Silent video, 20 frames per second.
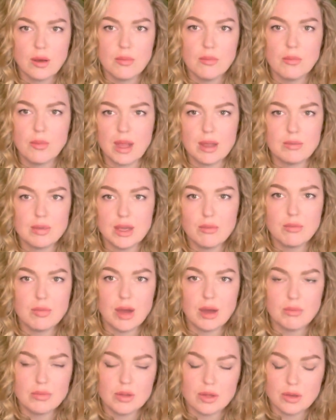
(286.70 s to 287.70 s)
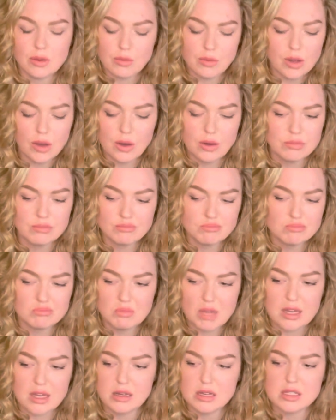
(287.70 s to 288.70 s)
might be a bump in the road,
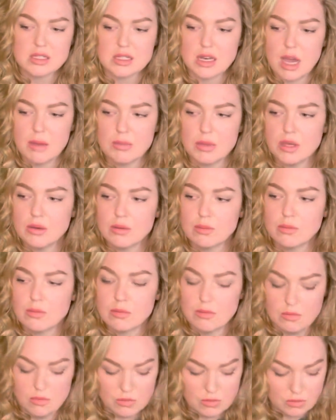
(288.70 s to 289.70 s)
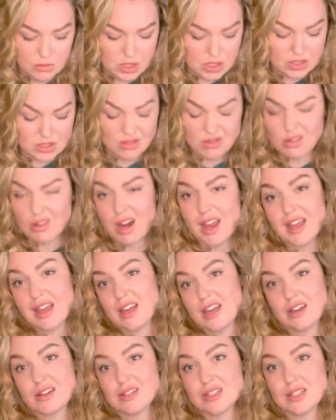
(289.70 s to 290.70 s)
not going to stop you, which is great
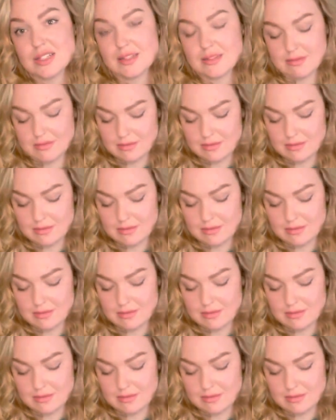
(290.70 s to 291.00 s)
energy.